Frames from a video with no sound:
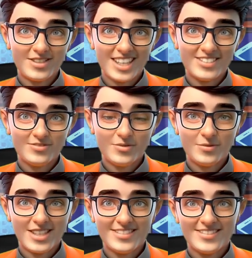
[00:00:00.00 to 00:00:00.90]
S V
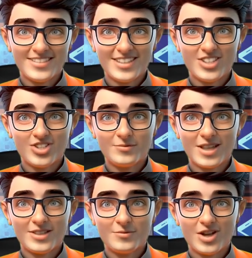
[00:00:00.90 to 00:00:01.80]
B and Signature
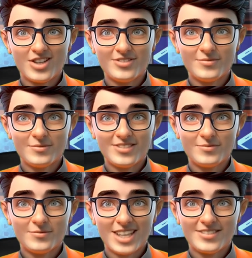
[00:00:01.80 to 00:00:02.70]
Bank buyers must
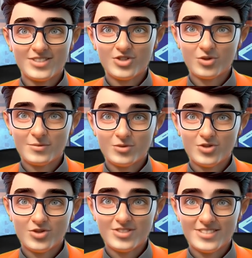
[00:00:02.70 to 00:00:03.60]
abandon
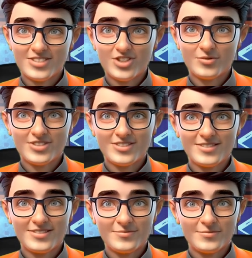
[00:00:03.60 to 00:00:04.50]
cryptocurrency
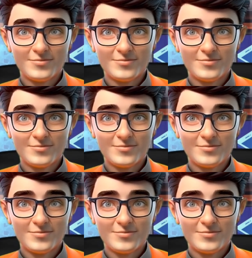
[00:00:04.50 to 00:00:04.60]
services.